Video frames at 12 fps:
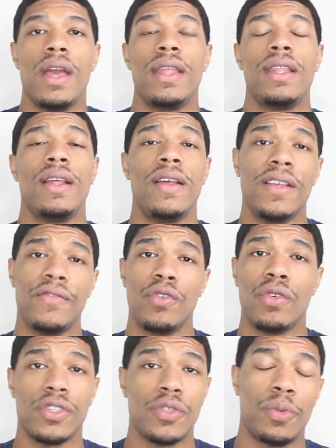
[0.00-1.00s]
And then if
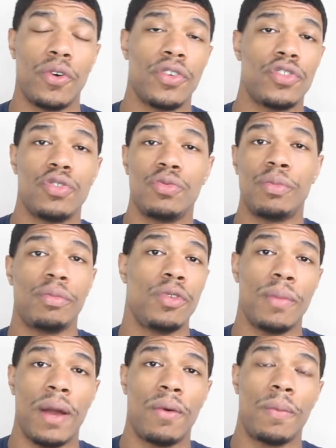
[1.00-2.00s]
you're in sports, you
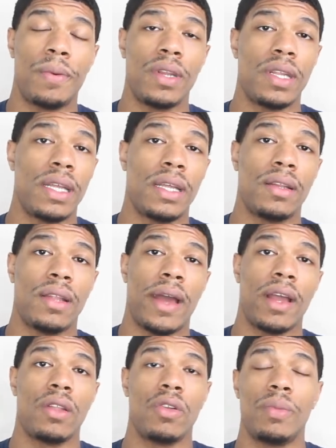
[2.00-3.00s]
might want to put it in
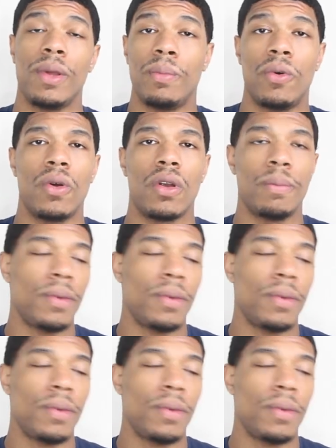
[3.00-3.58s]
like a little bit more.